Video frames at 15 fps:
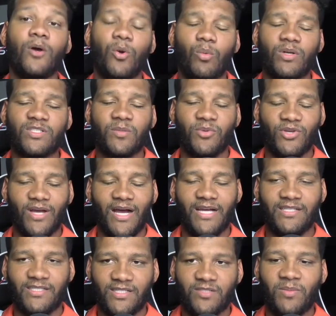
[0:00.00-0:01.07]
What's up, you
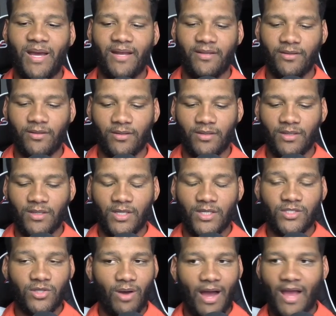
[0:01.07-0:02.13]
guys? It's Matt here.
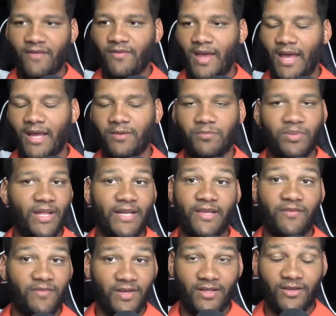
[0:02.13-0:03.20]
So I've had plenty
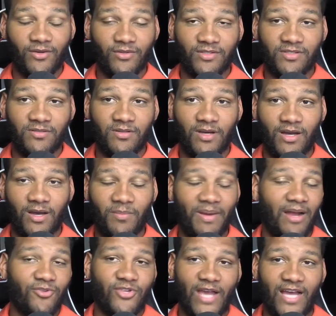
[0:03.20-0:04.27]
of videos uh,
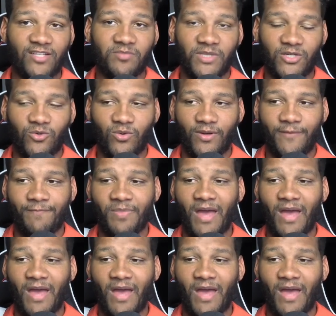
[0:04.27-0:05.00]
about Jasmy Coin.